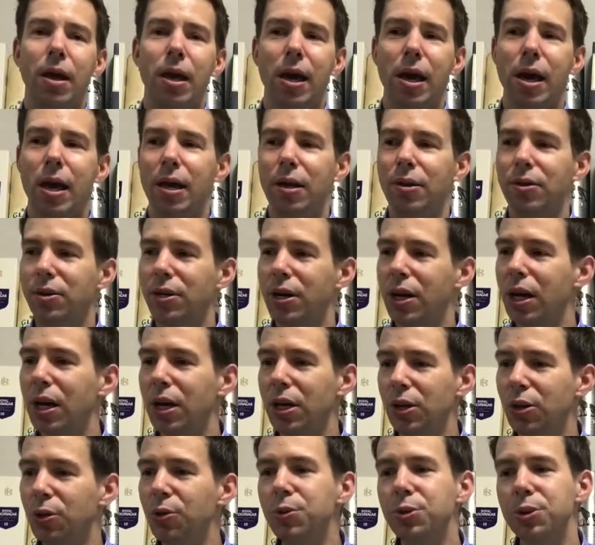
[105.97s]
and
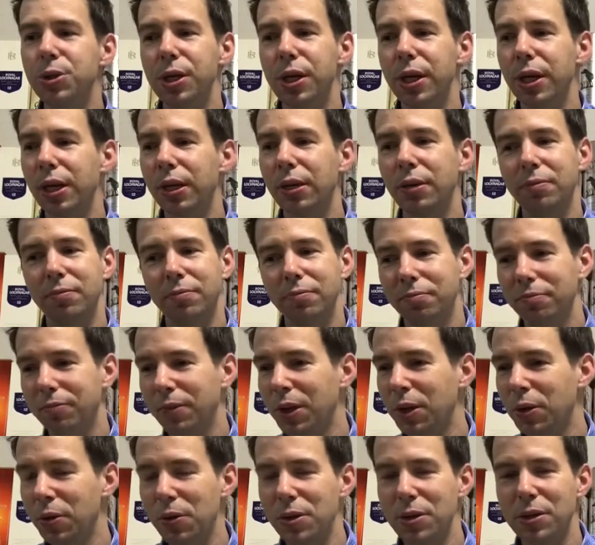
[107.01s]
using,
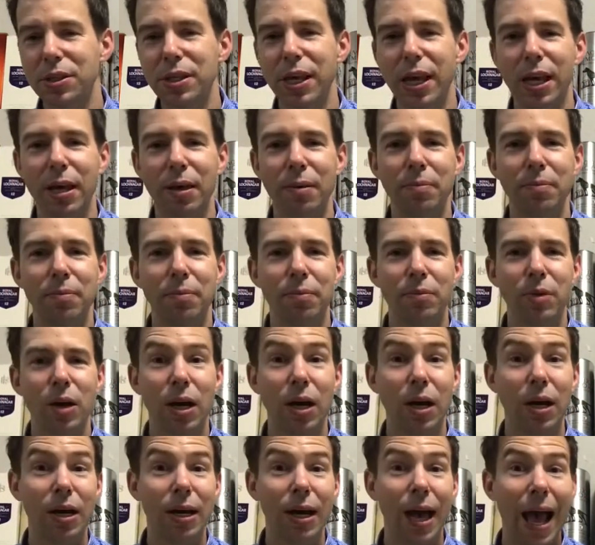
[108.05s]
you know, the same
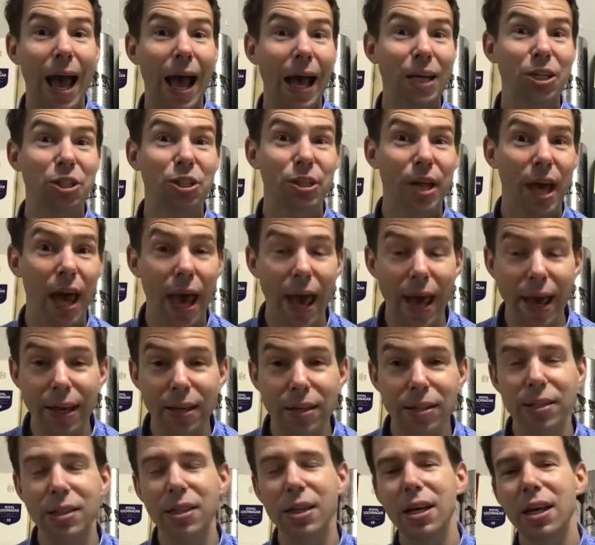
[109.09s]

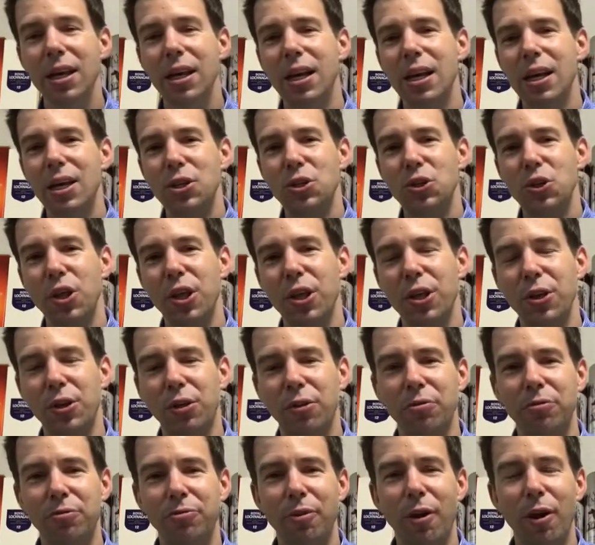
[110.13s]
hashtags so that you
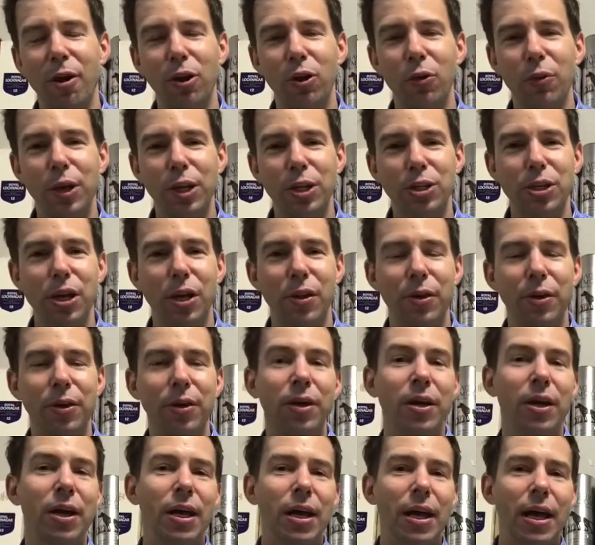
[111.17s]
can follow each
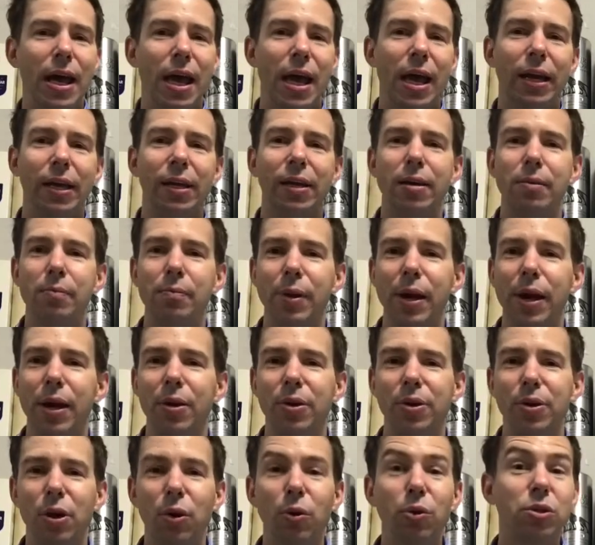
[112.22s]
other and
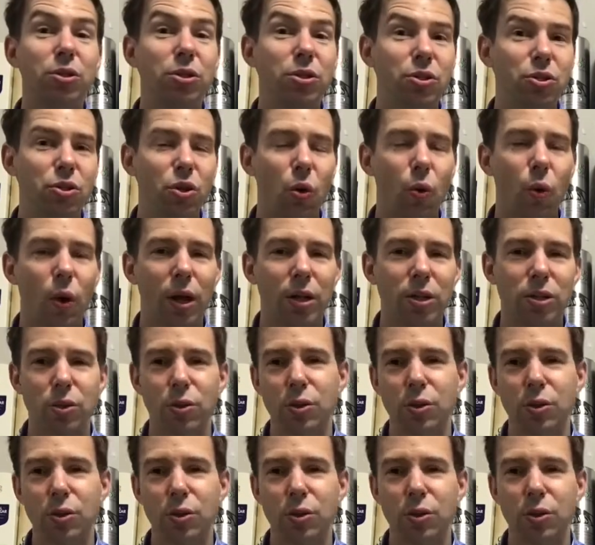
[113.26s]
compare notes and so on.